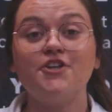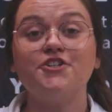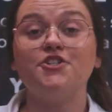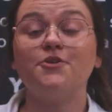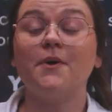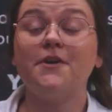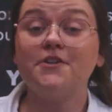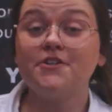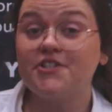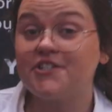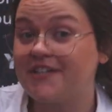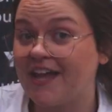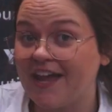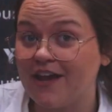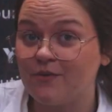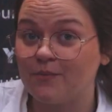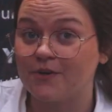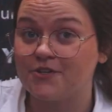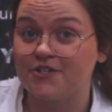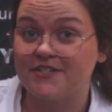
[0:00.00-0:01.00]
To
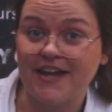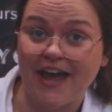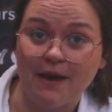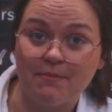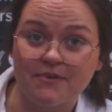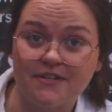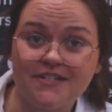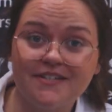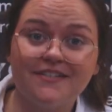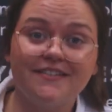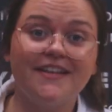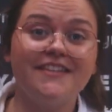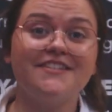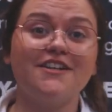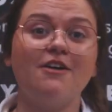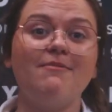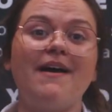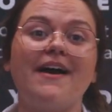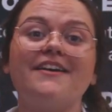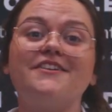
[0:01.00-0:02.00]
understand what just happened, let's
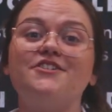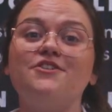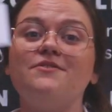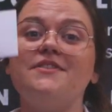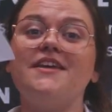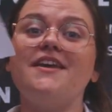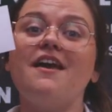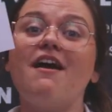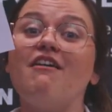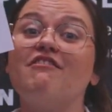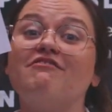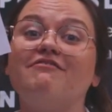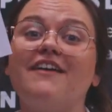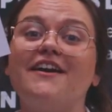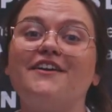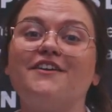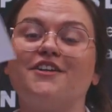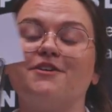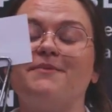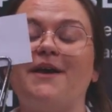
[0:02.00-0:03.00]
go back to the
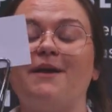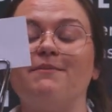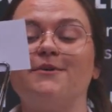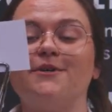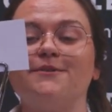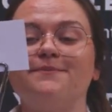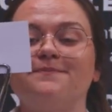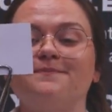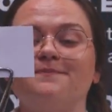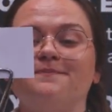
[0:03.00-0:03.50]
regular paper.